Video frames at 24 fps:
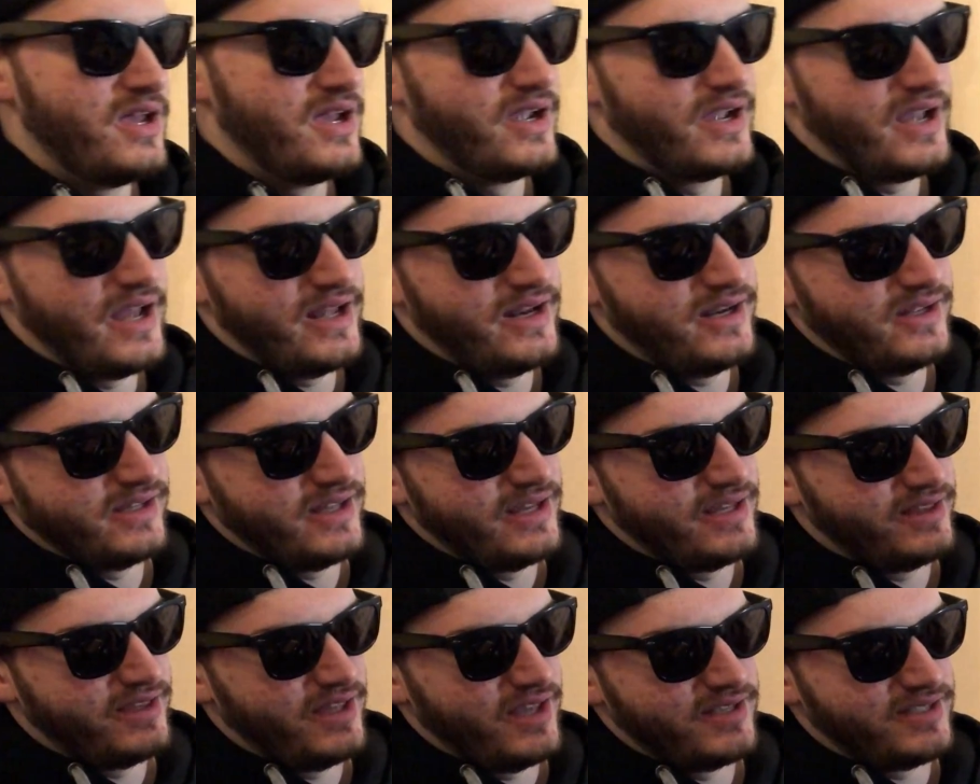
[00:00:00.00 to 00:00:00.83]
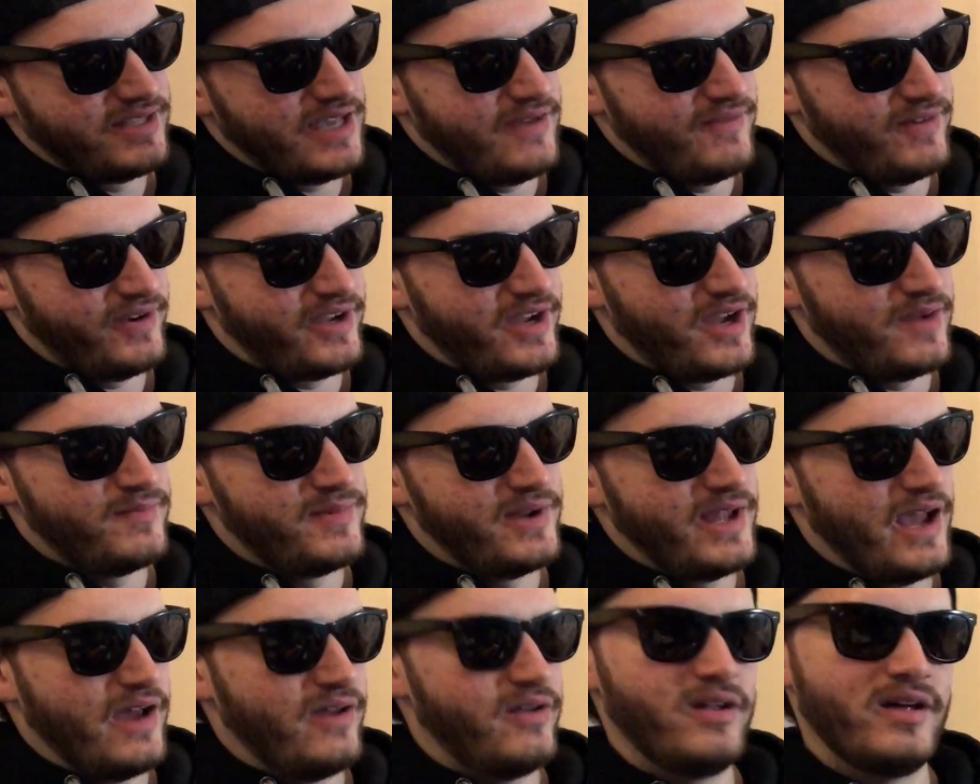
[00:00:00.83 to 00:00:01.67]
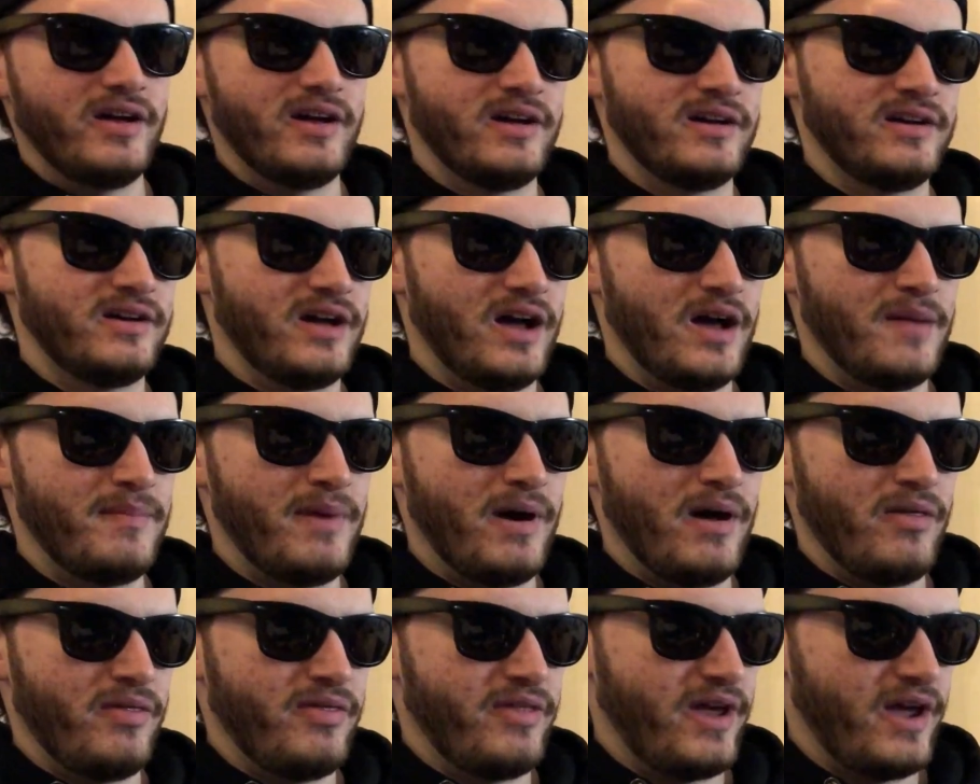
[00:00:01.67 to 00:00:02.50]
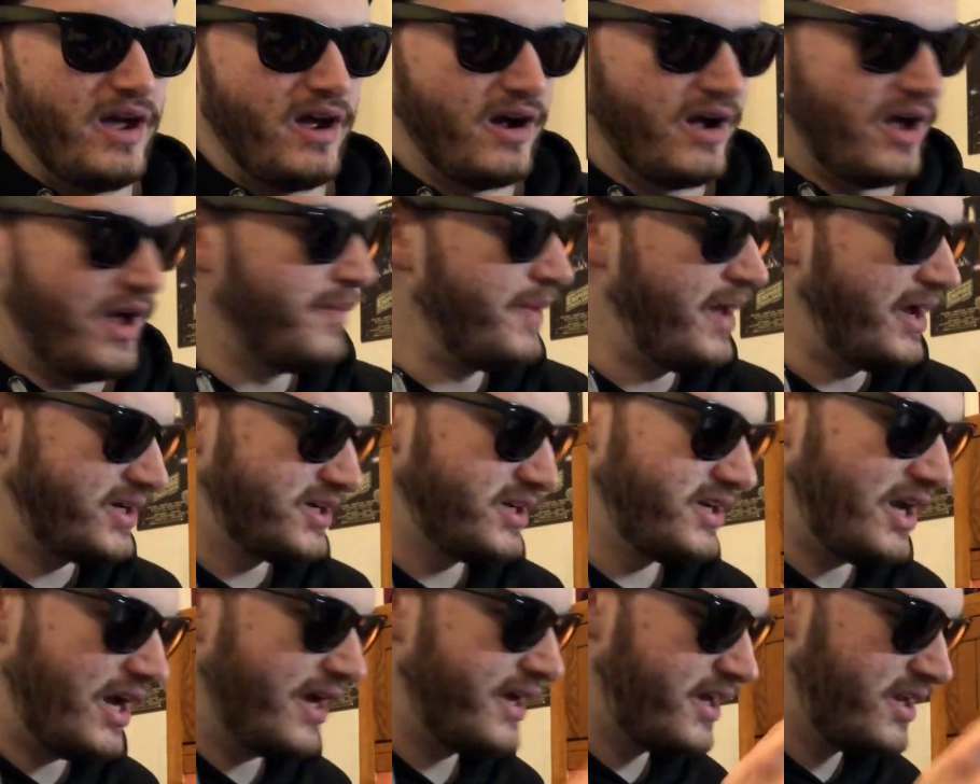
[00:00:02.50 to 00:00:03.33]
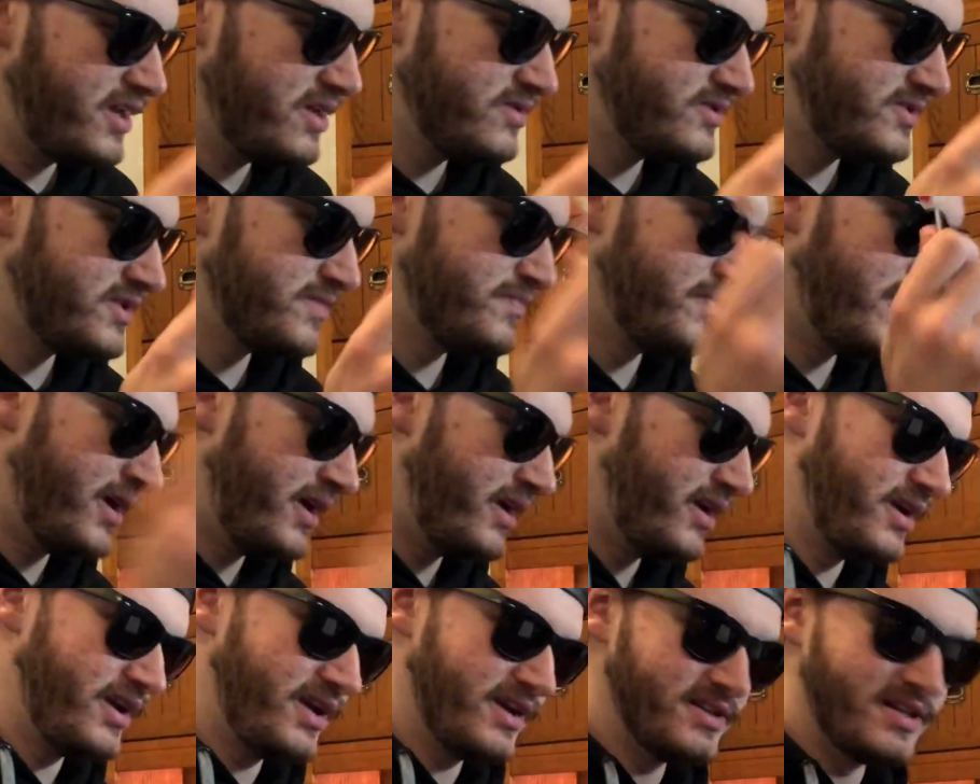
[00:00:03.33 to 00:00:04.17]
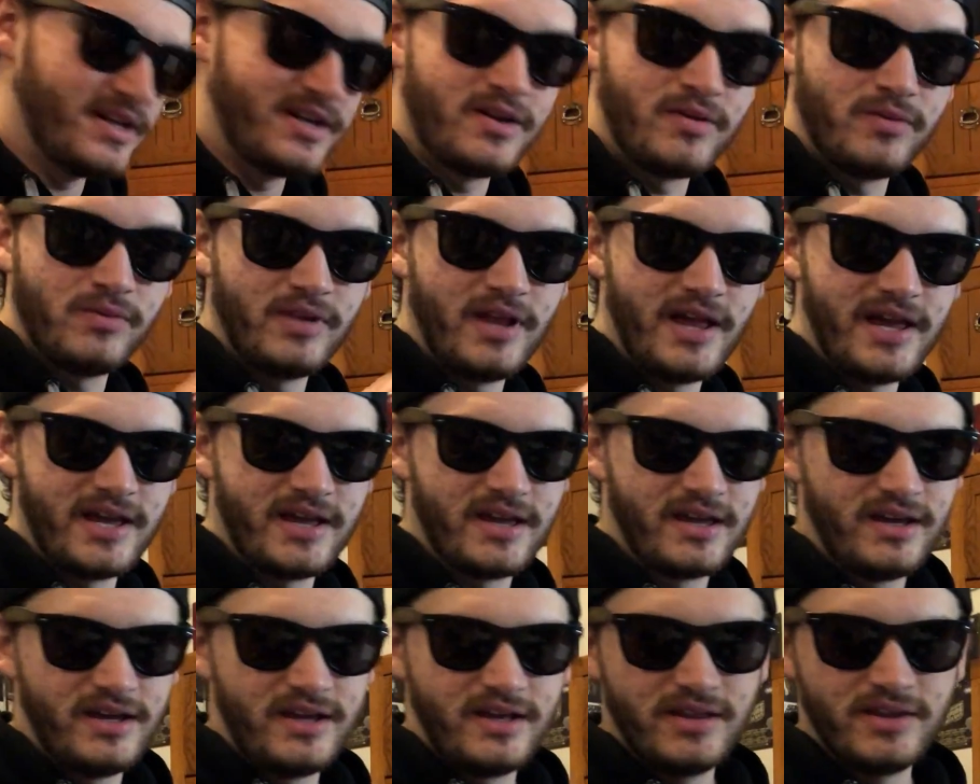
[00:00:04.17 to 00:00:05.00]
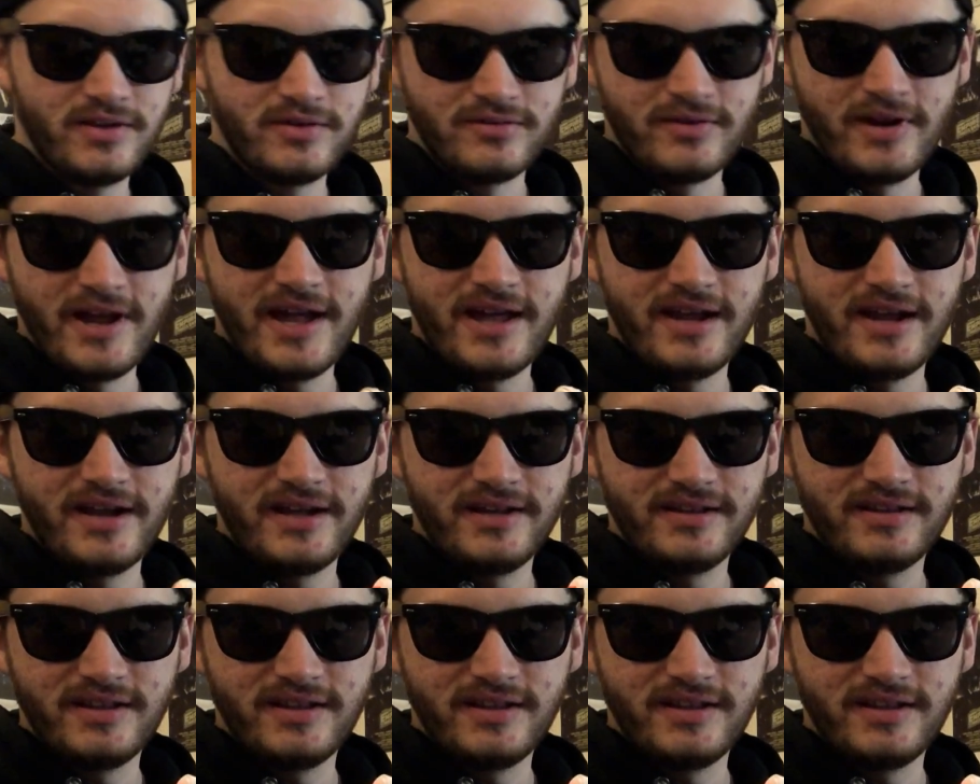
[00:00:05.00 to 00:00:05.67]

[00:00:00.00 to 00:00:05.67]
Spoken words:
kind of like this, have it come down to about there. I'm actually not gonna use this button because I don't like the red.